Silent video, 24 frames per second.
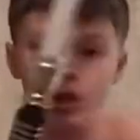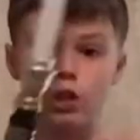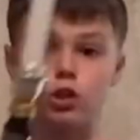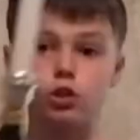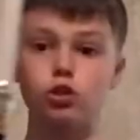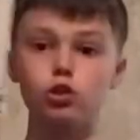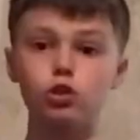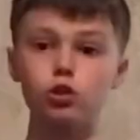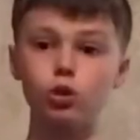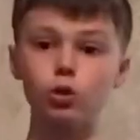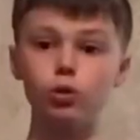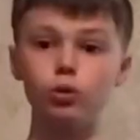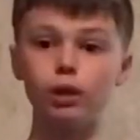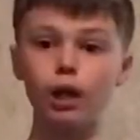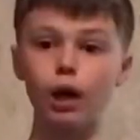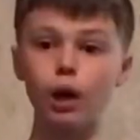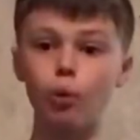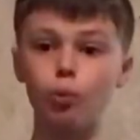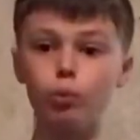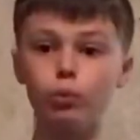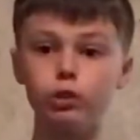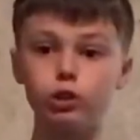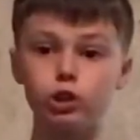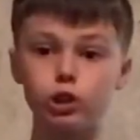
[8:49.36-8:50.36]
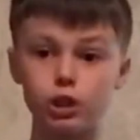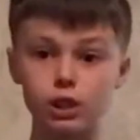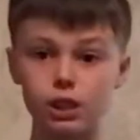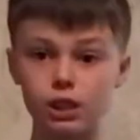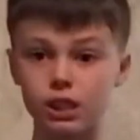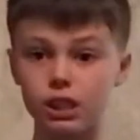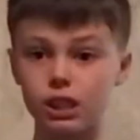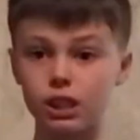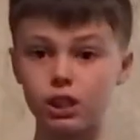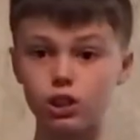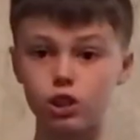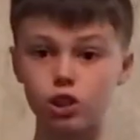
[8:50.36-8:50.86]
So now just
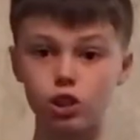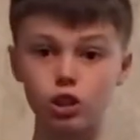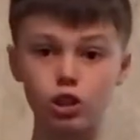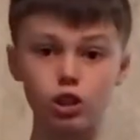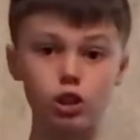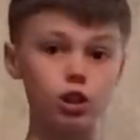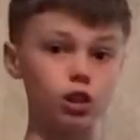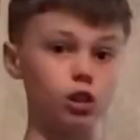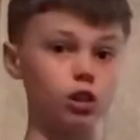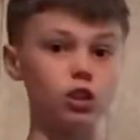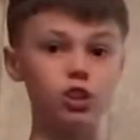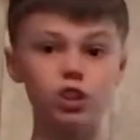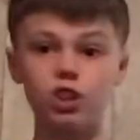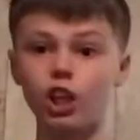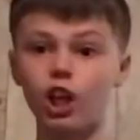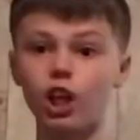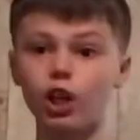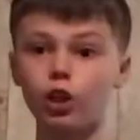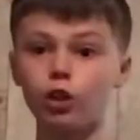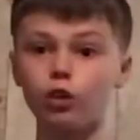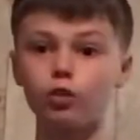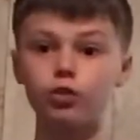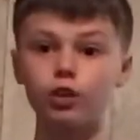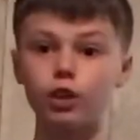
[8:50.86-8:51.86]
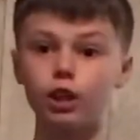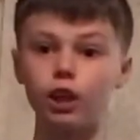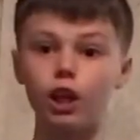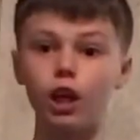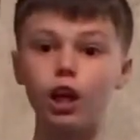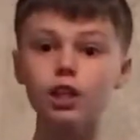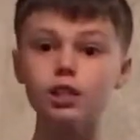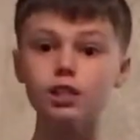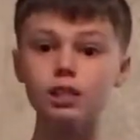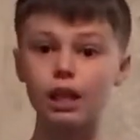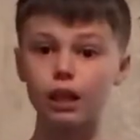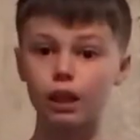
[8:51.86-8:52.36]
need to turn off the
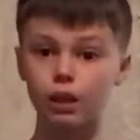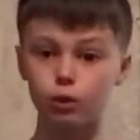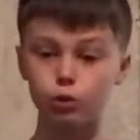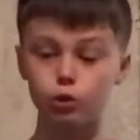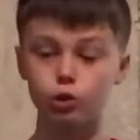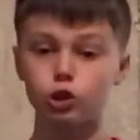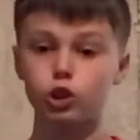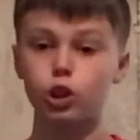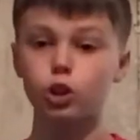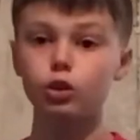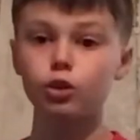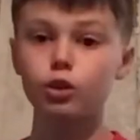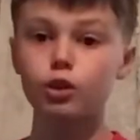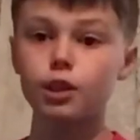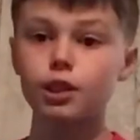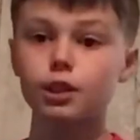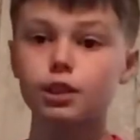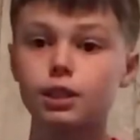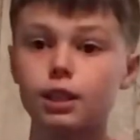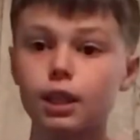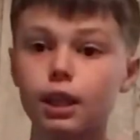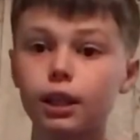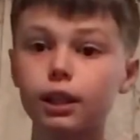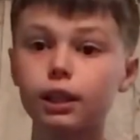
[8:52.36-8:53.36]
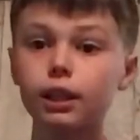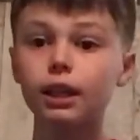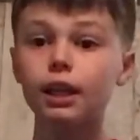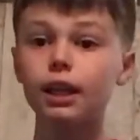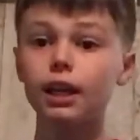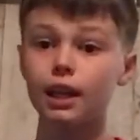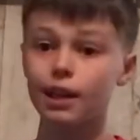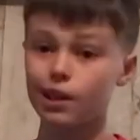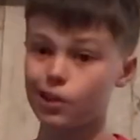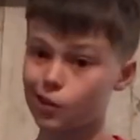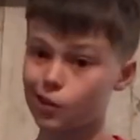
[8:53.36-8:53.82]
lights and I'll show you this thing in